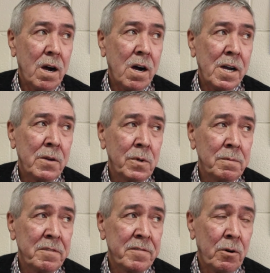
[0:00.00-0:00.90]
I
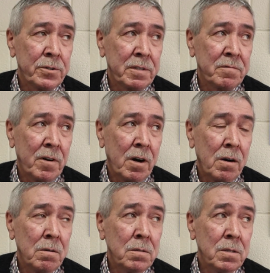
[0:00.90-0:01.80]
will be voting
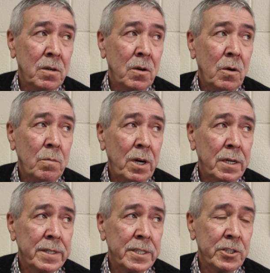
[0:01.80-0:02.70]
for
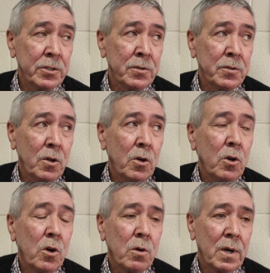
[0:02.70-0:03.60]
politicians
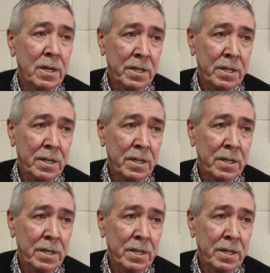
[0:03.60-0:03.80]
who are